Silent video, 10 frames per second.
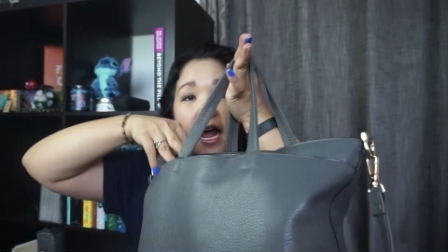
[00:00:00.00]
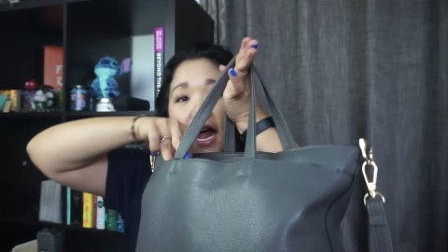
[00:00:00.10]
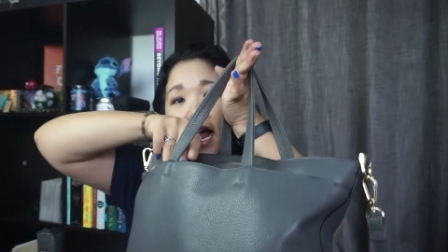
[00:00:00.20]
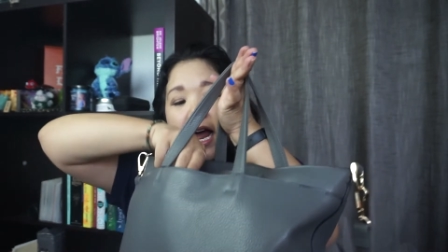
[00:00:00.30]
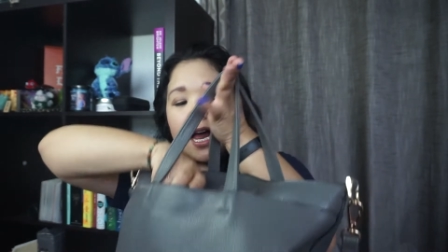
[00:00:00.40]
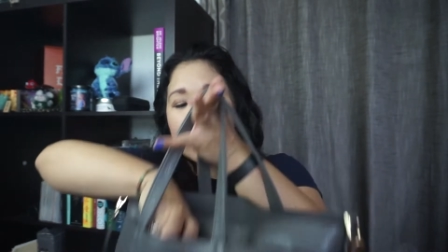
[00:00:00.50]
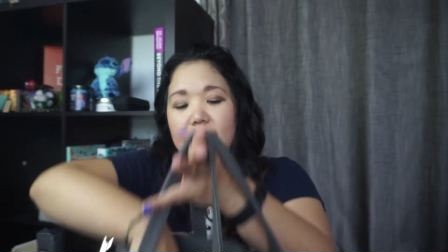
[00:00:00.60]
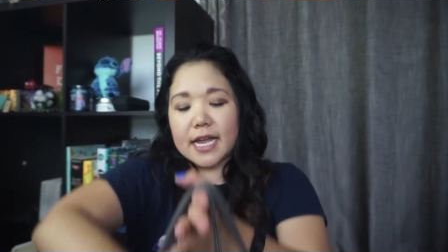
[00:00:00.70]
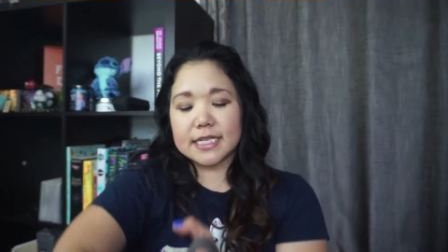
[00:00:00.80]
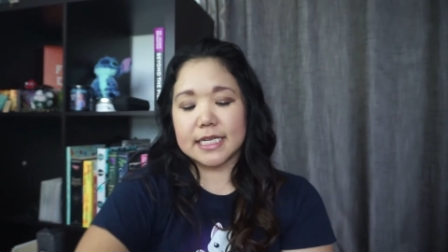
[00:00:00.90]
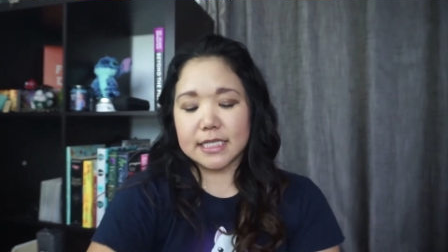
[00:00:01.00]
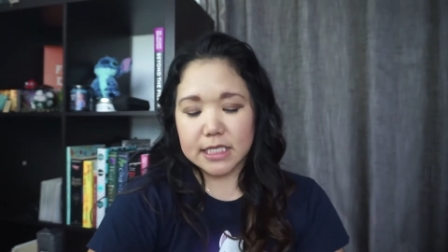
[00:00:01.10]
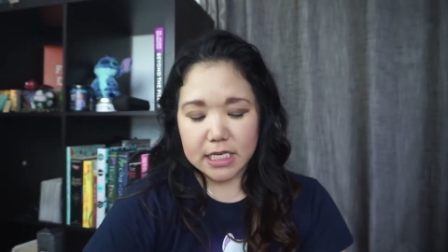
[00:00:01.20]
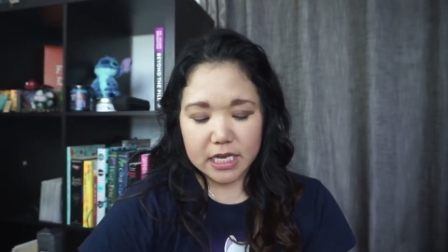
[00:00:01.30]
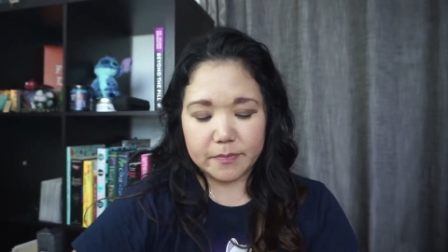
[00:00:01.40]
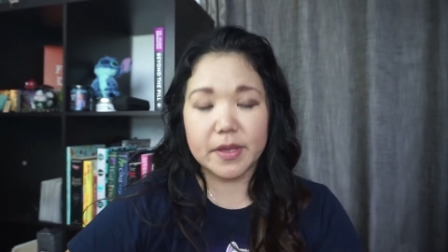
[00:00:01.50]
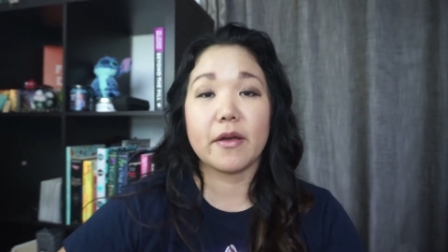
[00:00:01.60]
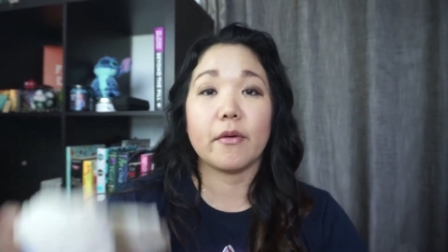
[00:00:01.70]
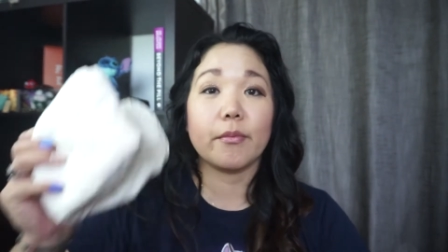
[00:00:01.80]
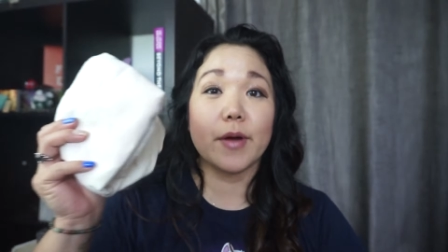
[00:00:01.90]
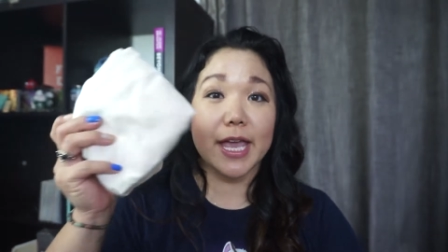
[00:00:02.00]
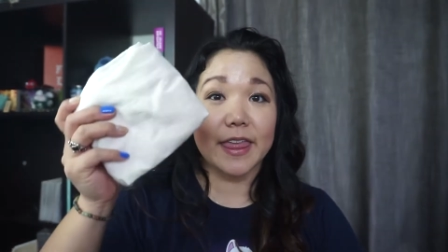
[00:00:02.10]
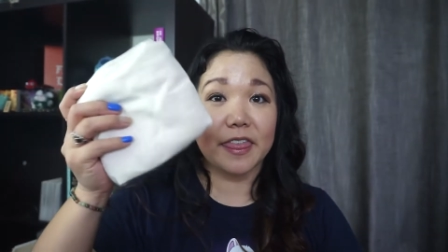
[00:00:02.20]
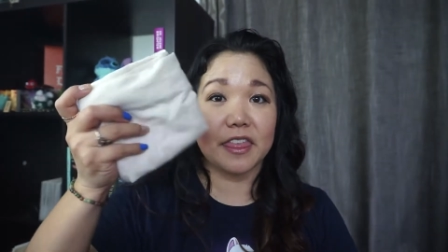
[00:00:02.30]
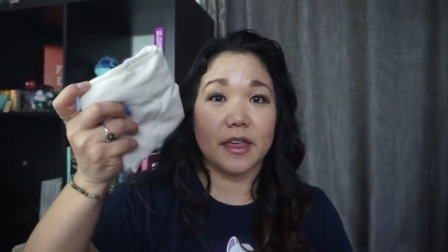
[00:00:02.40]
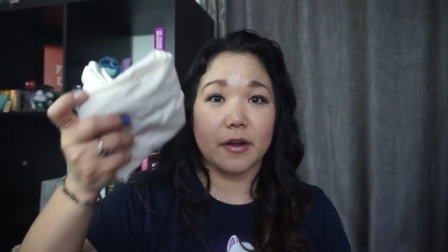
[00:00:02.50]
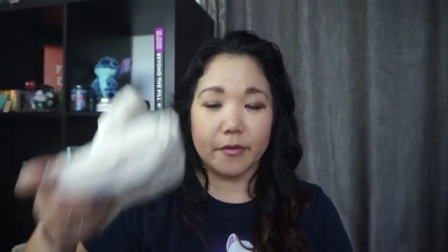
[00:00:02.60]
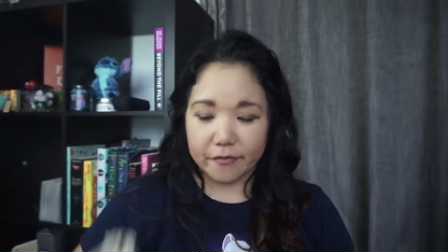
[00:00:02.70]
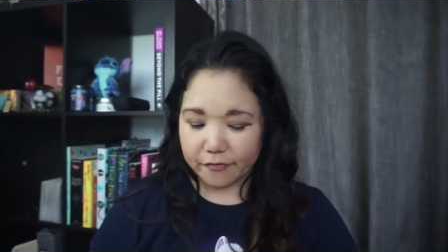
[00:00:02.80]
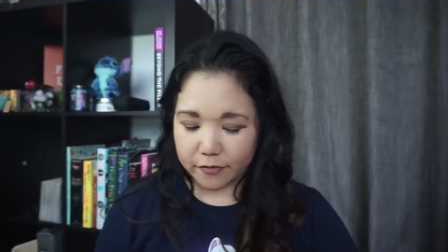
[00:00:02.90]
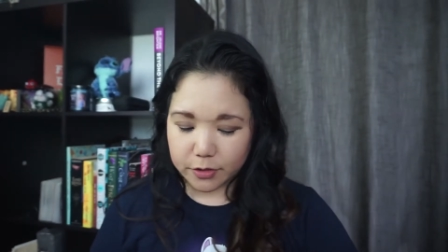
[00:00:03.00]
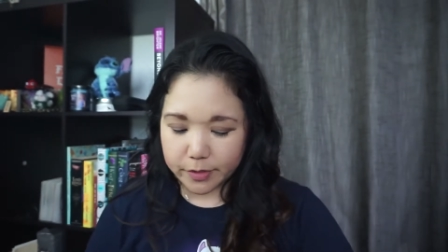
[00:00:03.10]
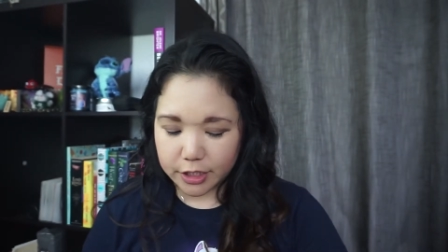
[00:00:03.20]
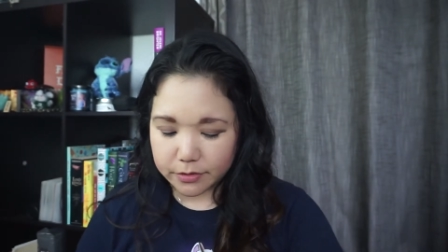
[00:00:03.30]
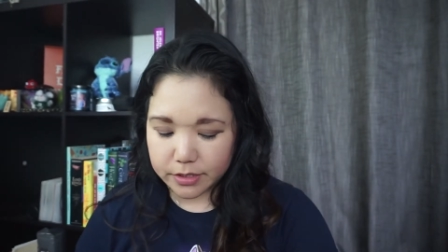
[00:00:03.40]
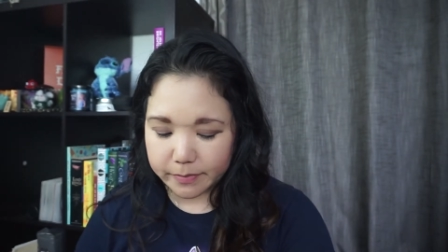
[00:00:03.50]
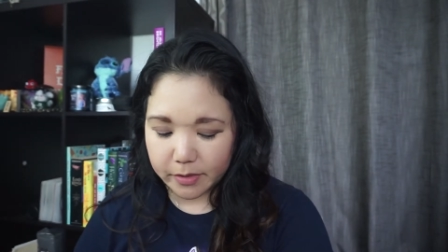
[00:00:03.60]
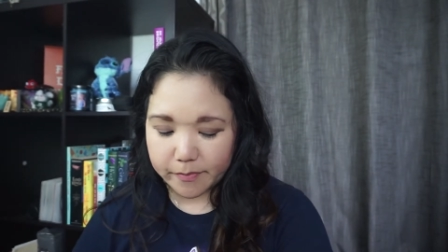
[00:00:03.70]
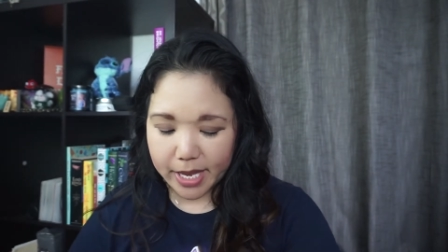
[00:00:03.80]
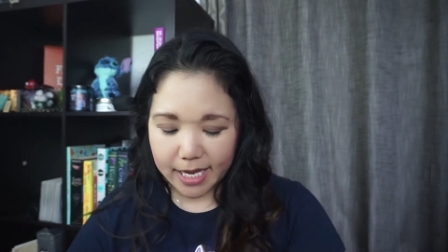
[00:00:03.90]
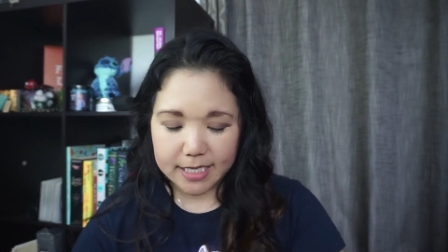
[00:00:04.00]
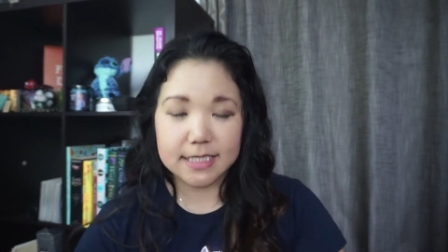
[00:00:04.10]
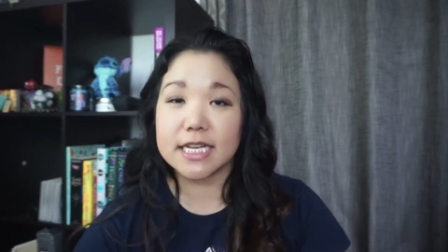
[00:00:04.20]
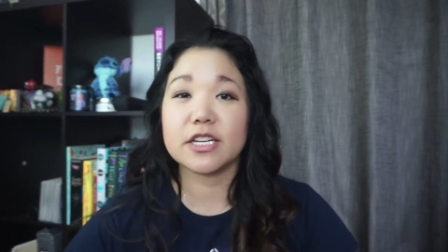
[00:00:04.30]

I tend to keep it with reusable bags.